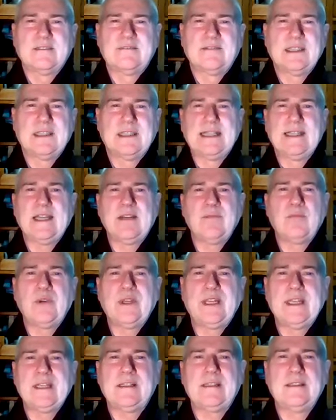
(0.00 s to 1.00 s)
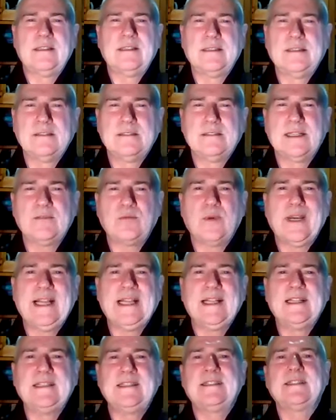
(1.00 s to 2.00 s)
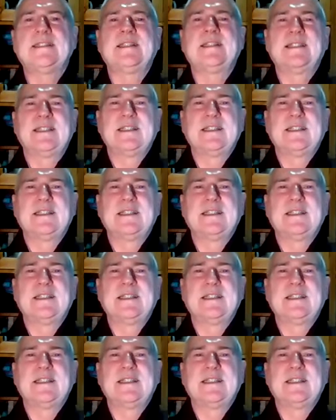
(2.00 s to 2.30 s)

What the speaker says: filling them with it as well.